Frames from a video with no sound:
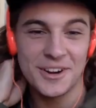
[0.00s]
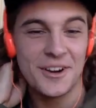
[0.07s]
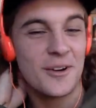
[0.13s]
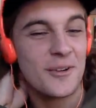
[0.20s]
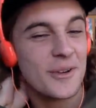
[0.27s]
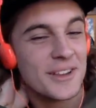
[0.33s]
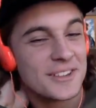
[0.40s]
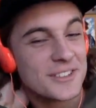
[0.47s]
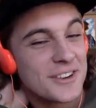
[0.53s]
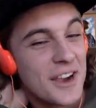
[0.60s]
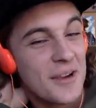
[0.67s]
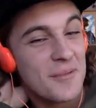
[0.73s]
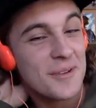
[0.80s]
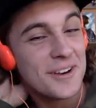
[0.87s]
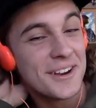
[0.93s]
Wes
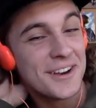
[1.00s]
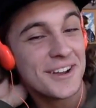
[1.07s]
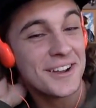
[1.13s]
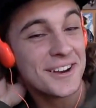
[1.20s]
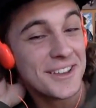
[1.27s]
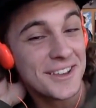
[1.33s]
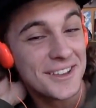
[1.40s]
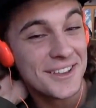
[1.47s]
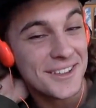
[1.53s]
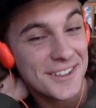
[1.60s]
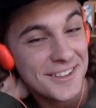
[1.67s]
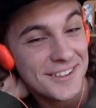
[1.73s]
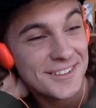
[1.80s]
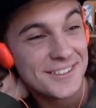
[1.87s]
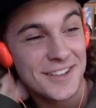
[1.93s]
Kramer did on it?
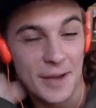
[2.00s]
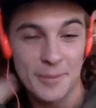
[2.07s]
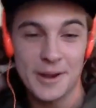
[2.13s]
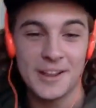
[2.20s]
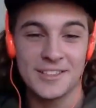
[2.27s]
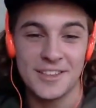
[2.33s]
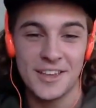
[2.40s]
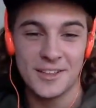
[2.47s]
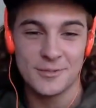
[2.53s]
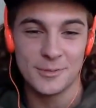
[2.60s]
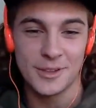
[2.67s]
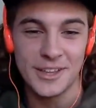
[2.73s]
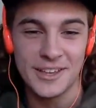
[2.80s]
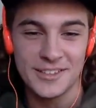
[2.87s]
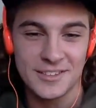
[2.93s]
I mean, it's
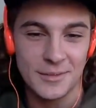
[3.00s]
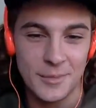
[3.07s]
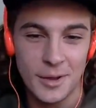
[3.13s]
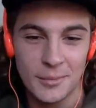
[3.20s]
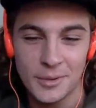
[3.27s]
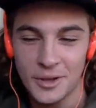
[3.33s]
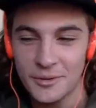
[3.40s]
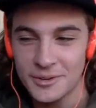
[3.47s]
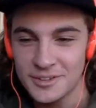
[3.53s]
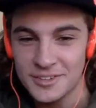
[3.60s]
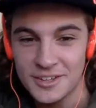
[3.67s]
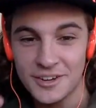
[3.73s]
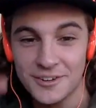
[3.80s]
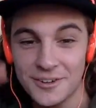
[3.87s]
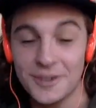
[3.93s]
released. I'm not blowing a
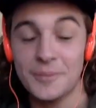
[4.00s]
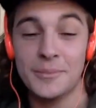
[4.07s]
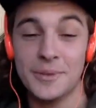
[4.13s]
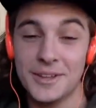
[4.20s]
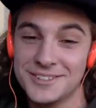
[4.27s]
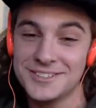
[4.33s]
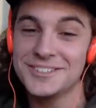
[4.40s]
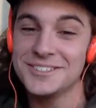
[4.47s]
secret, but just